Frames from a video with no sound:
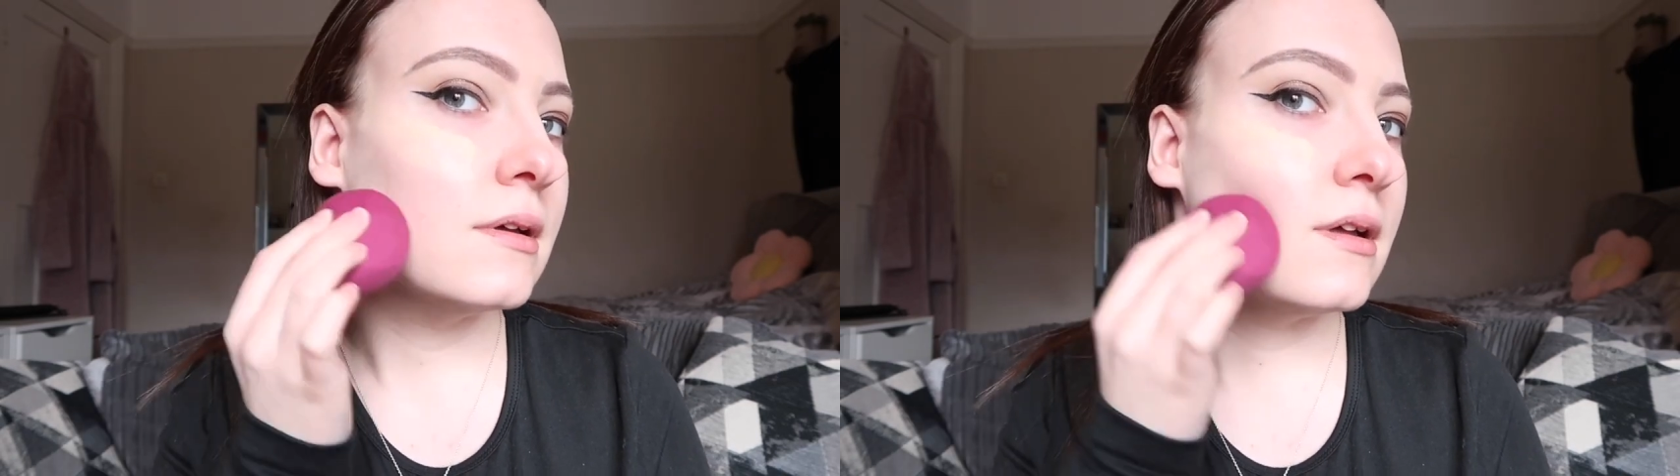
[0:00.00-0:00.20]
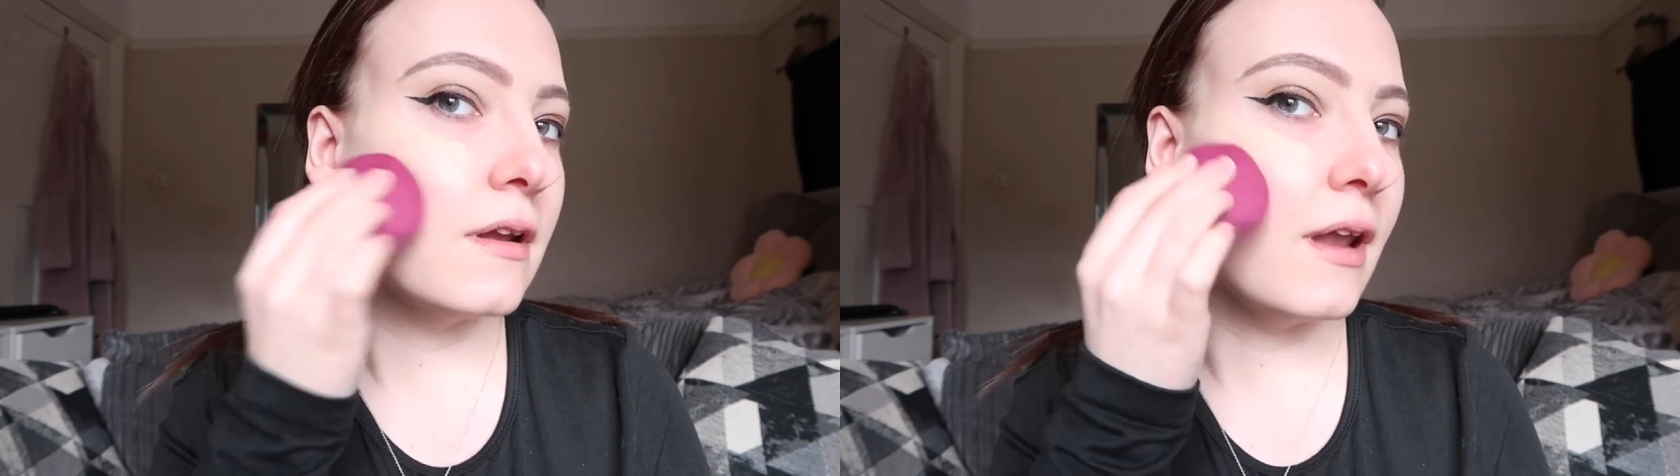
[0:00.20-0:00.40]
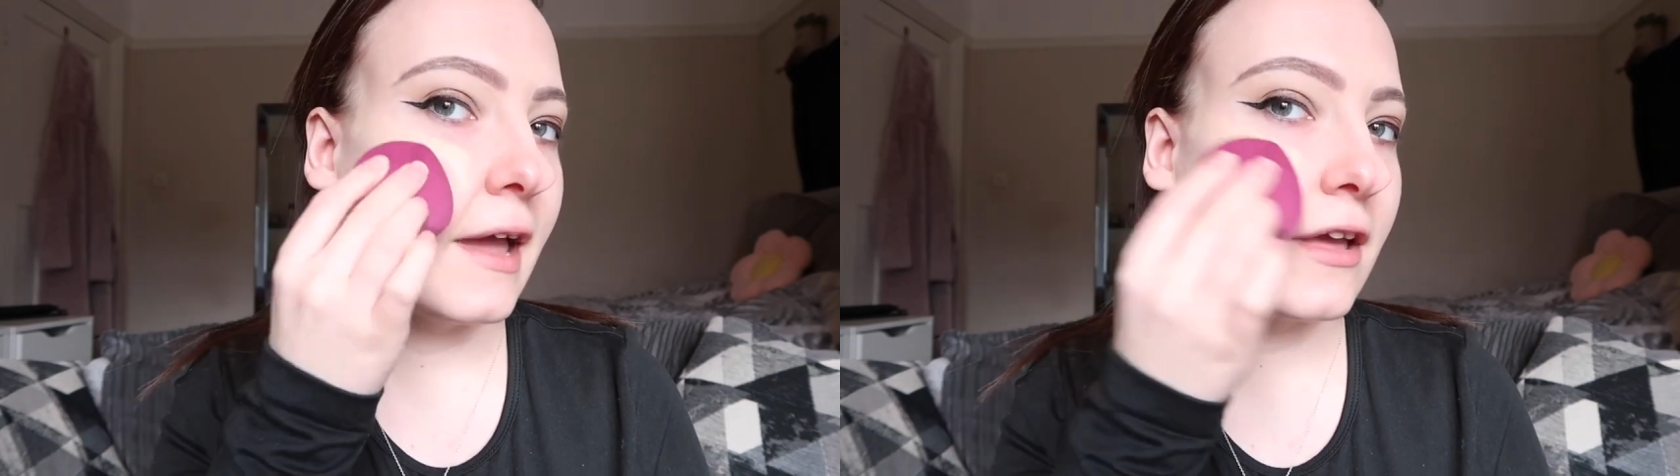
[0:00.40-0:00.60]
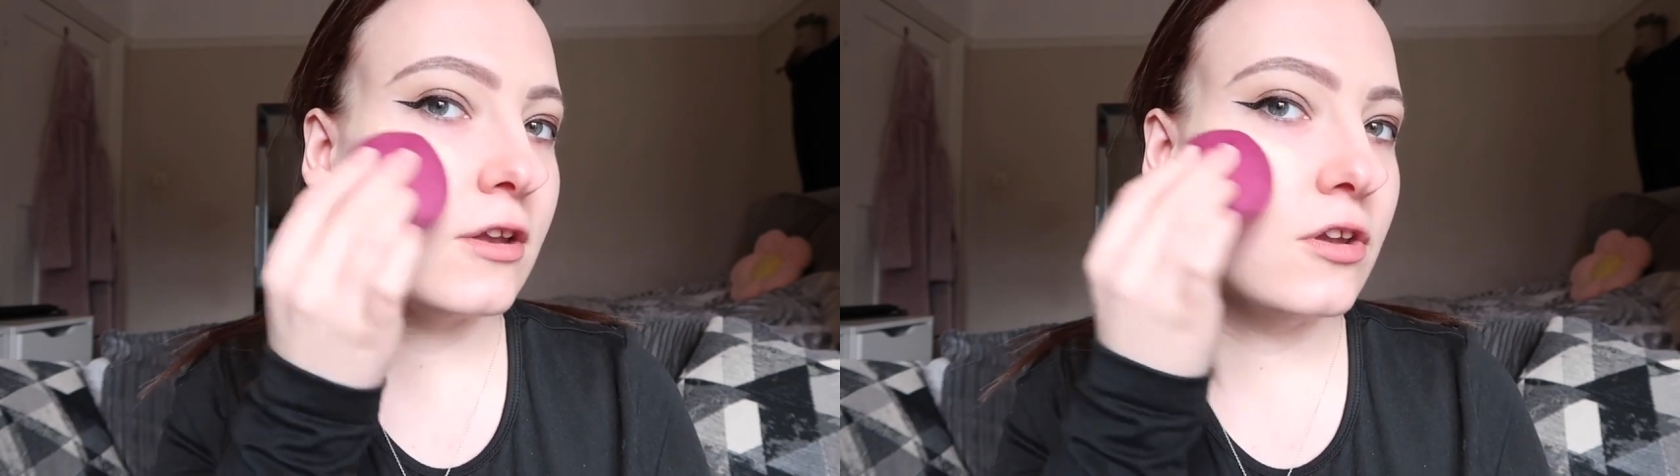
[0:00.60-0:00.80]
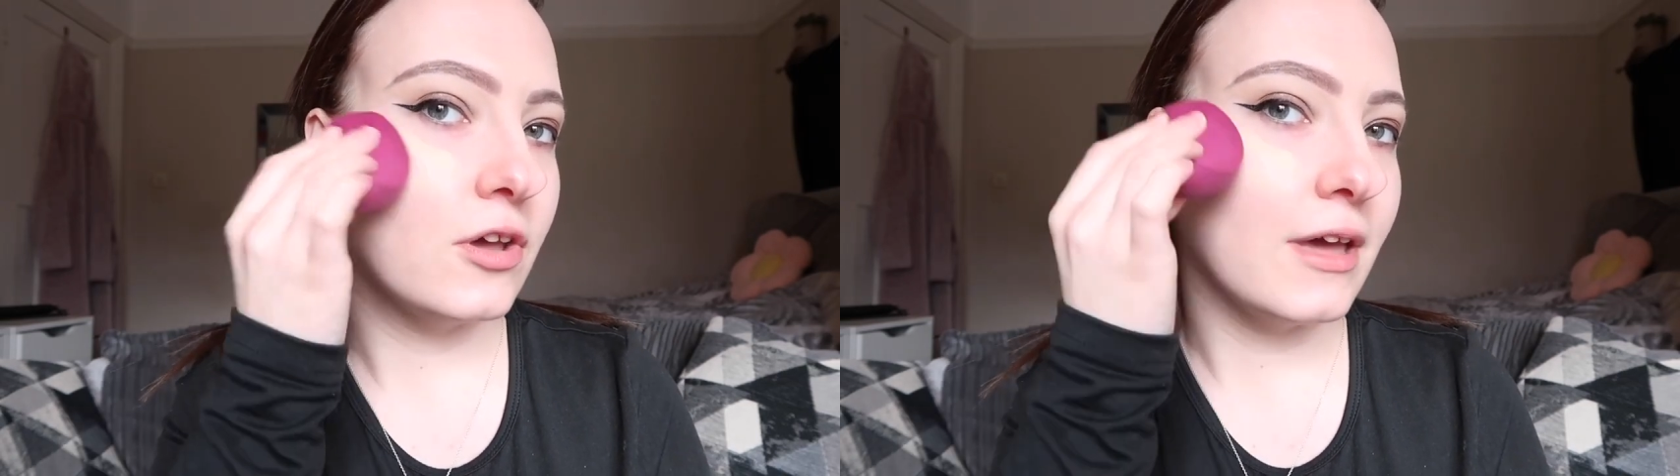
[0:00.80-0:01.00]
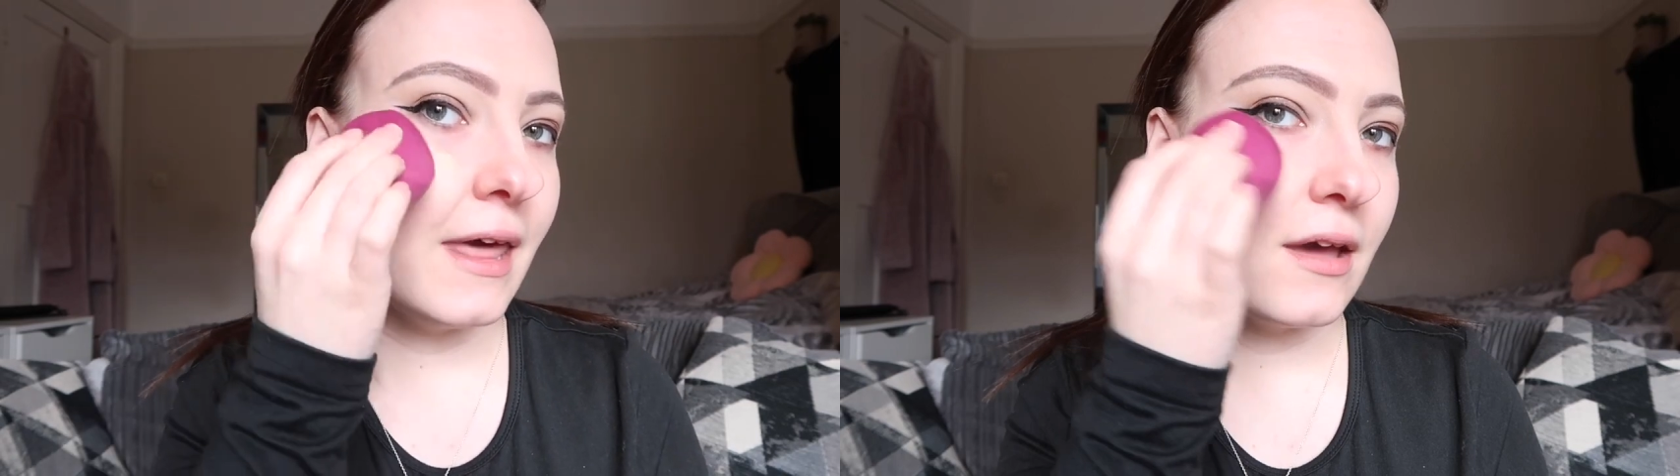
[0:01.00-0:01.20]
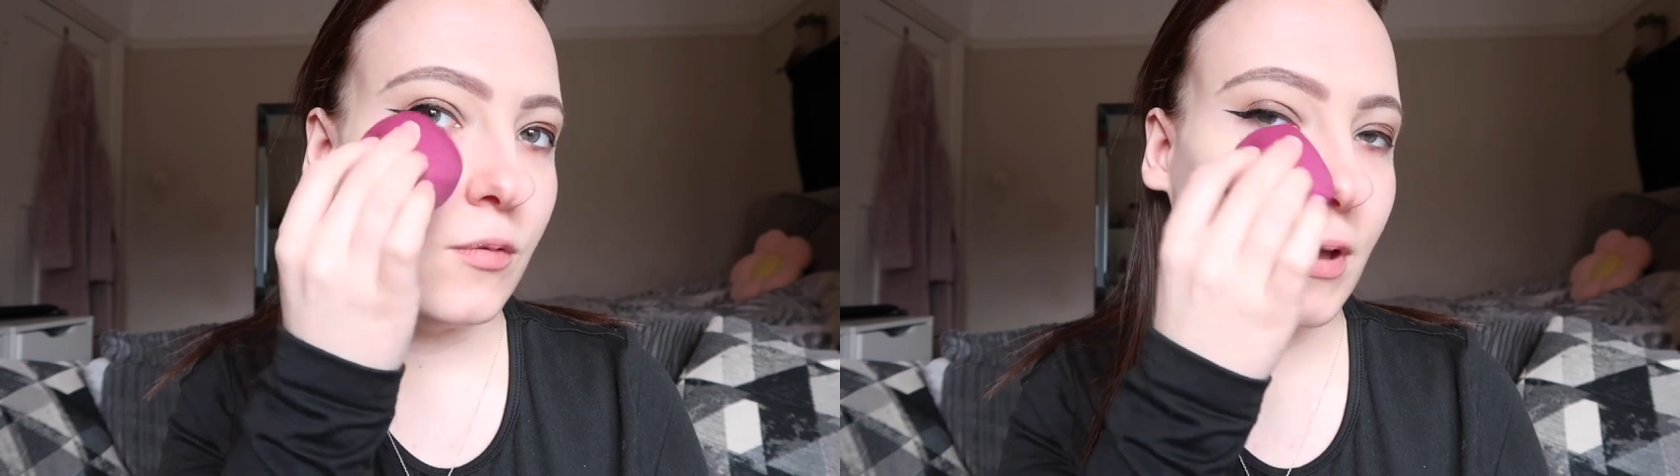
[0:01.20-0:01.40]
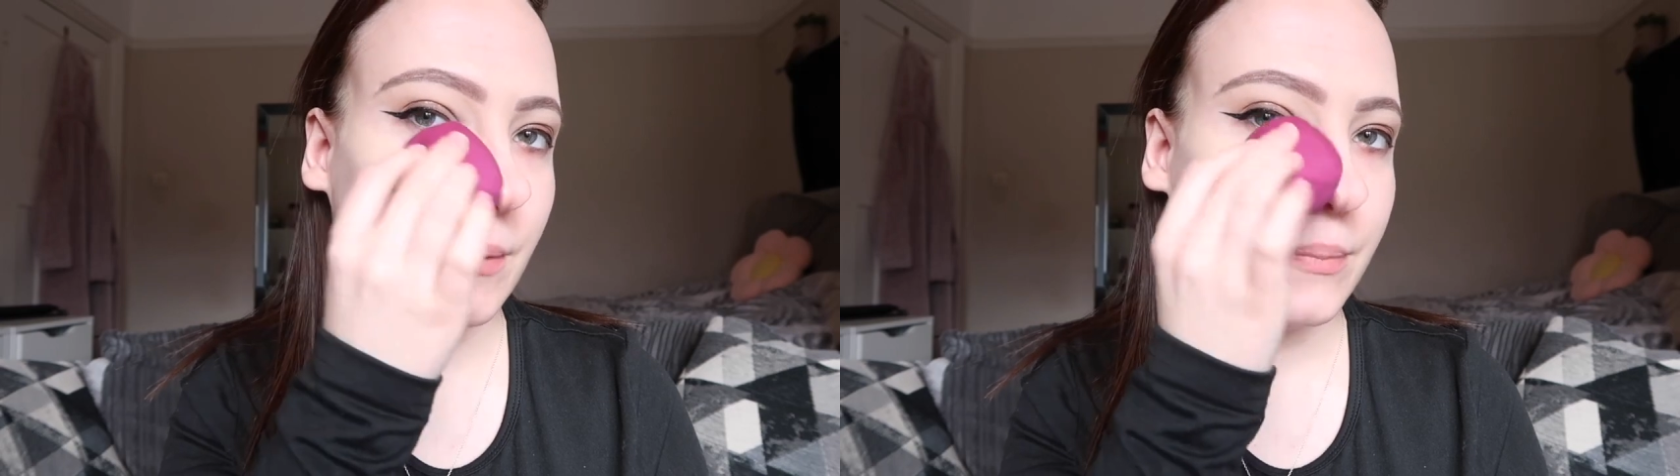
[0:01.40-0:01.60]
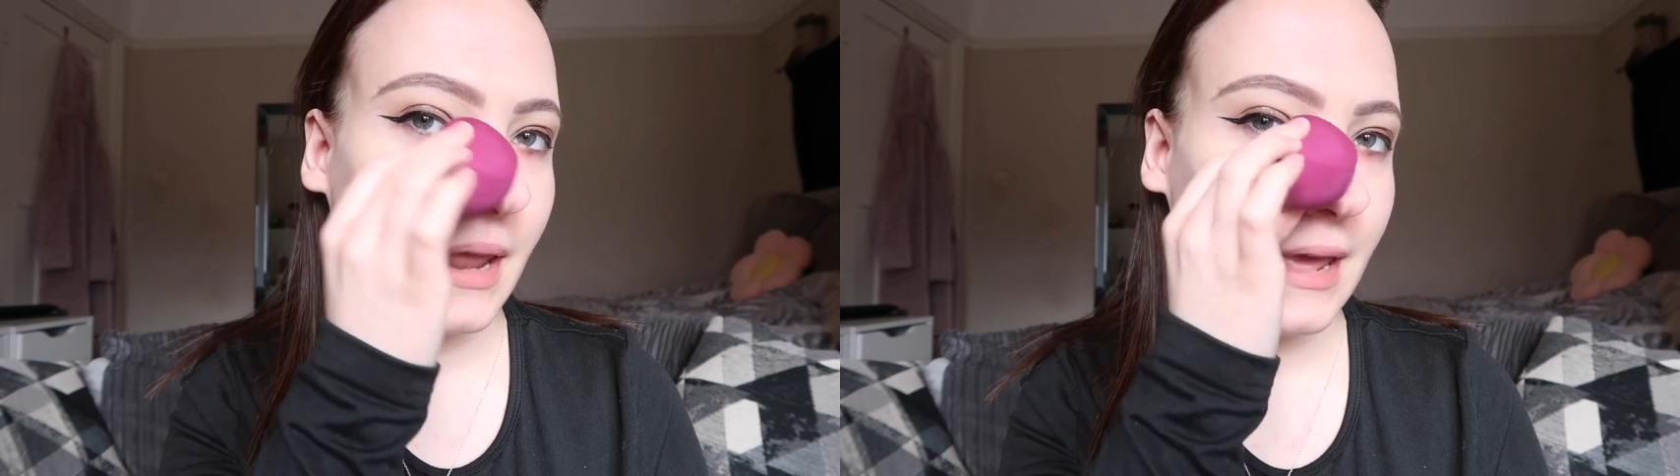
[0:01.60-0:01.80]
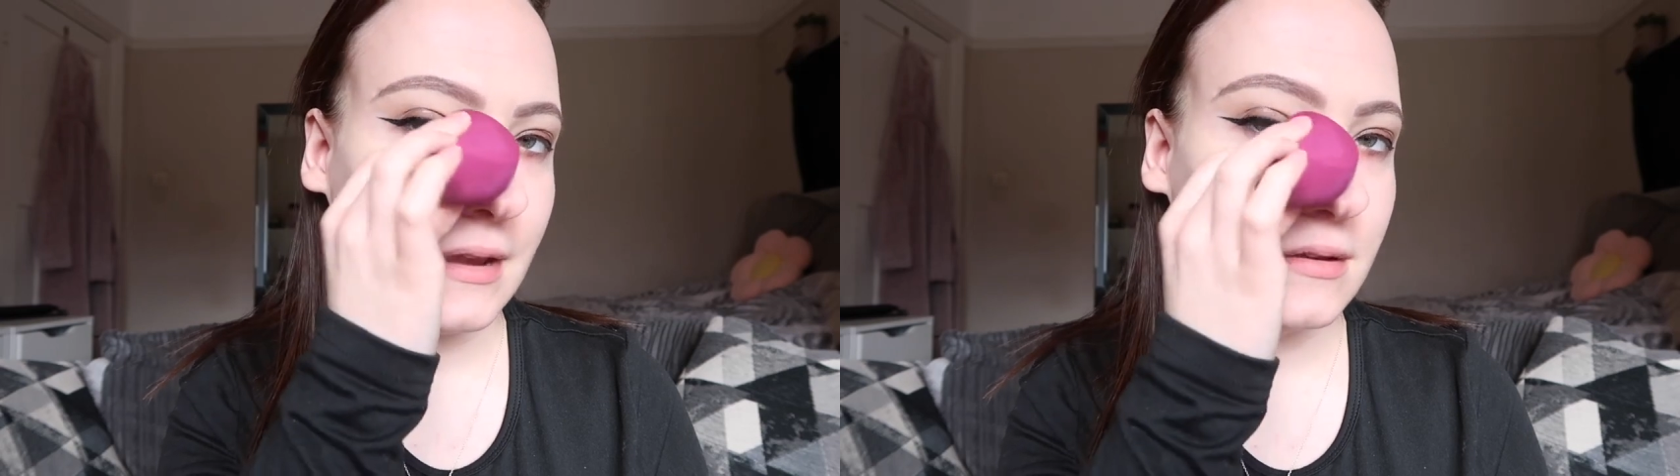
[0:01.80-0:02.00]
Like, look at that quick
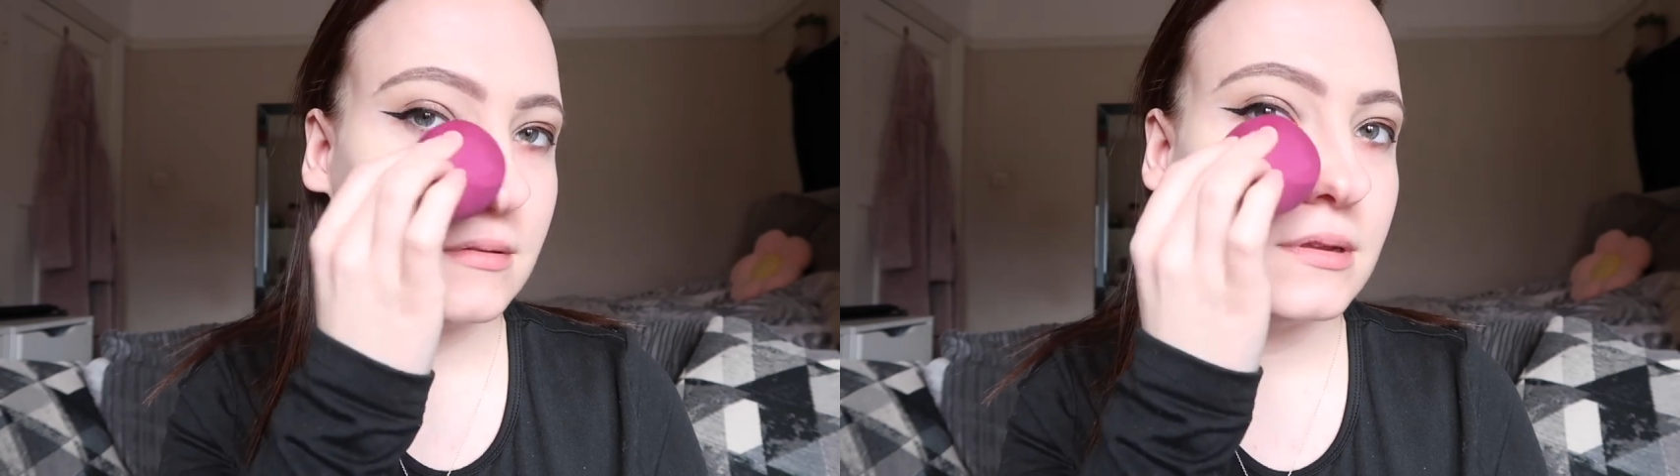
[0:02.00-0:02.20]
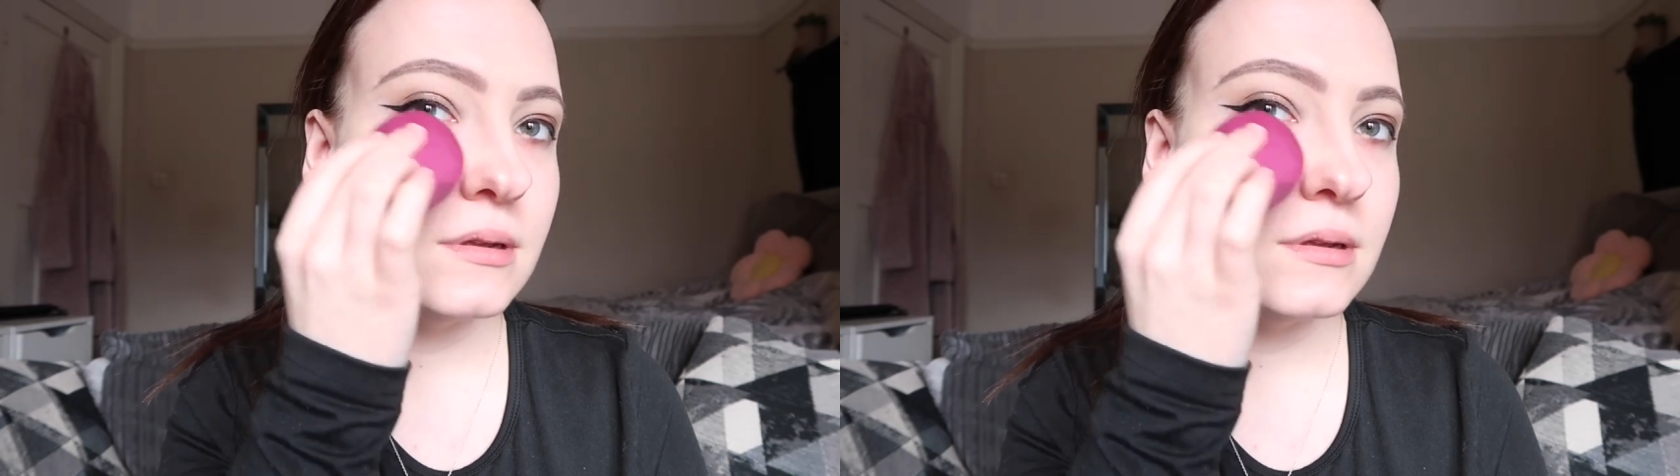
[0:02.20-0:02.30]
blend,